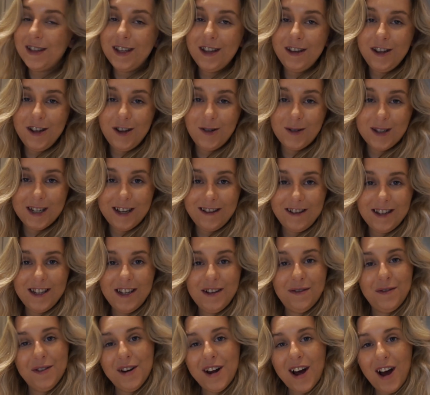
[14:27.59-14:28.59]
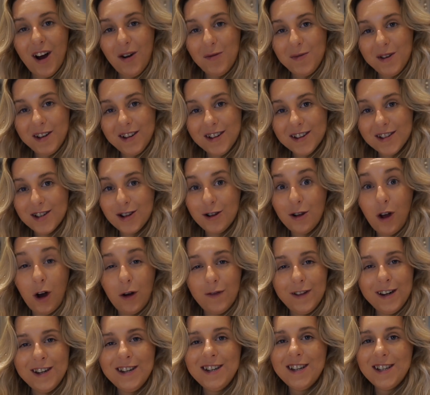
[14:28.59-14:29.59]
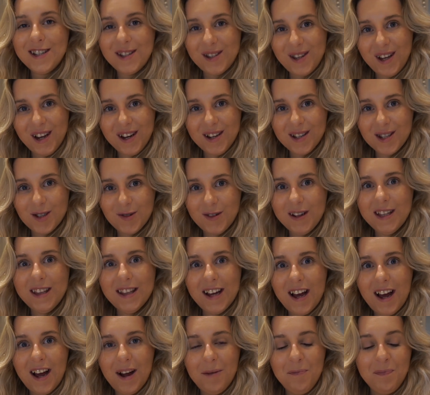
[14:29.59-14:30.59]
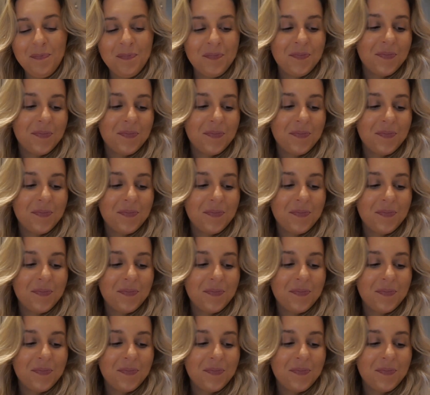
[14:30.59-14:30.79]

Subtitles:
in the utility for now because a lot of Indy's things are in there.